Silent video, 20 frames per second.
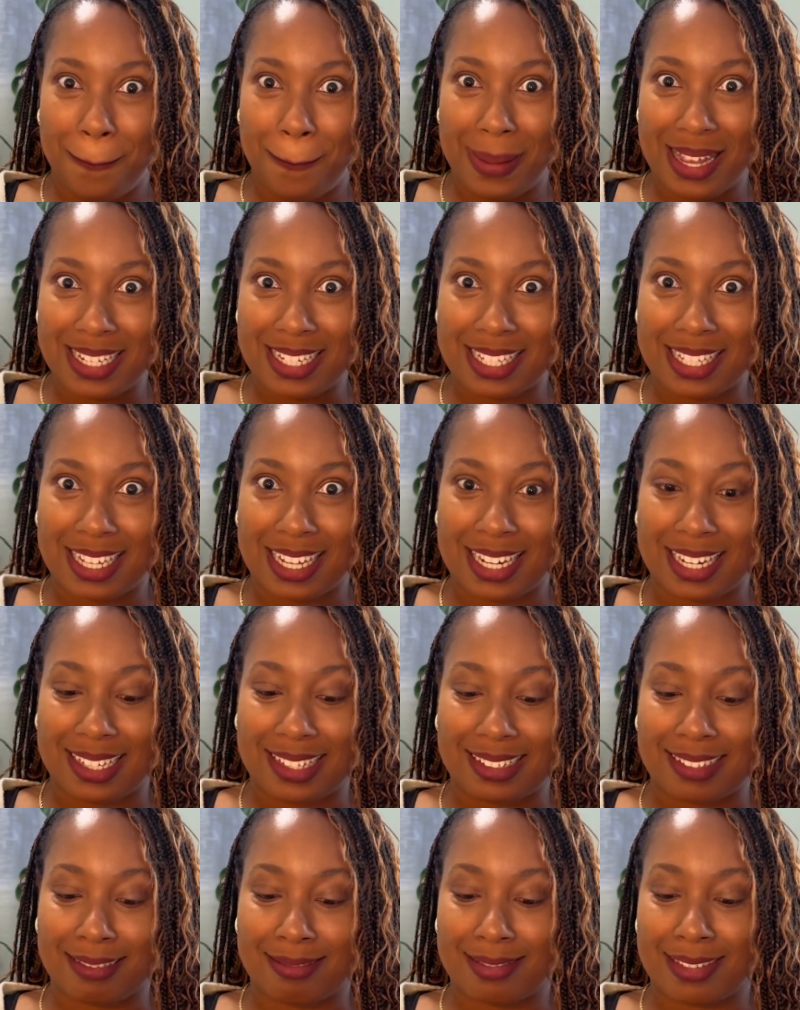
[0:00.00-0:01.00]
She's gonna,
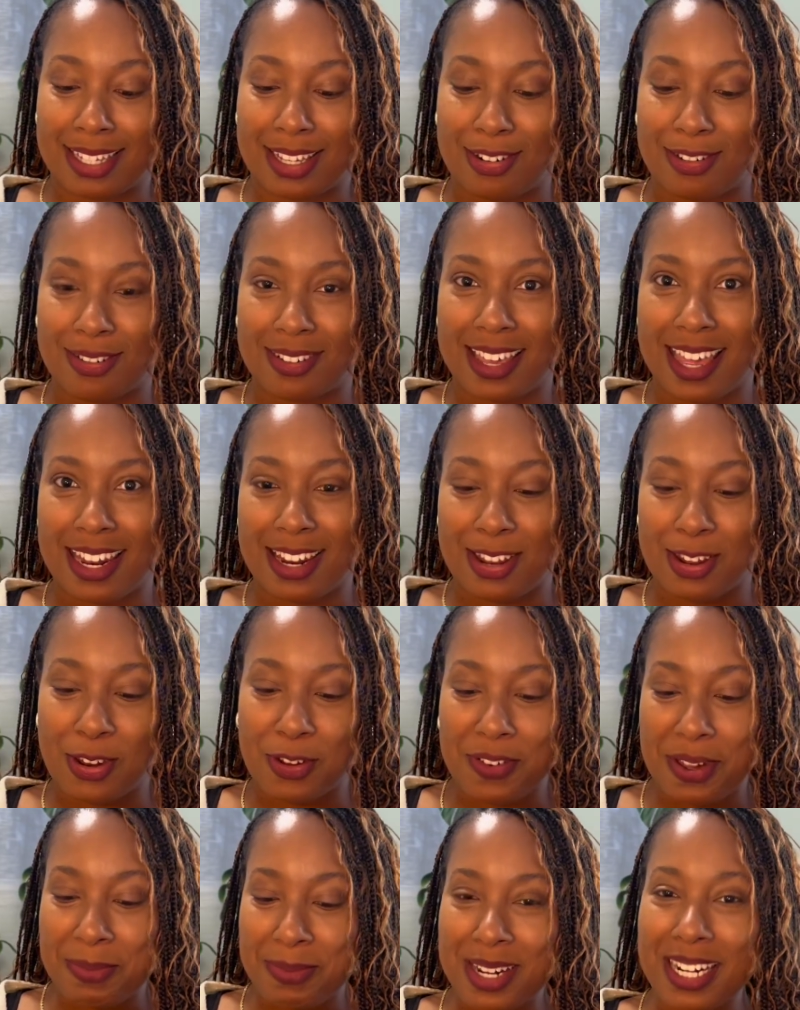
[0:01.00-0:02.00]
get it in
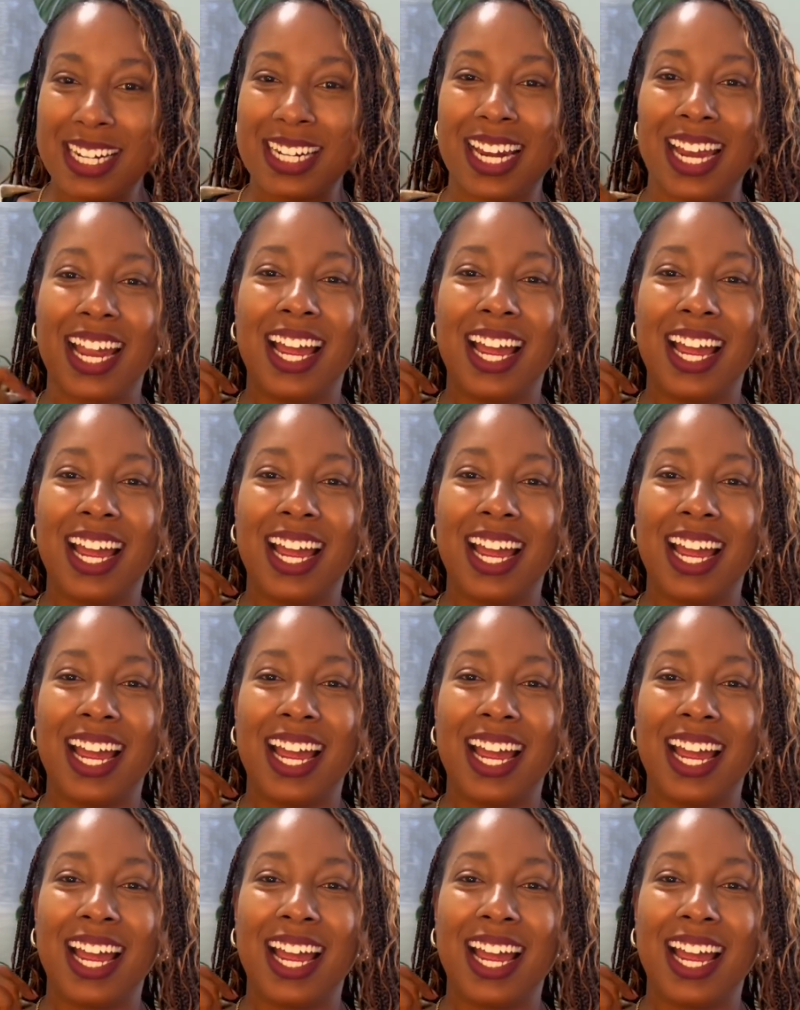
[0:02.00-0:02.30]
November.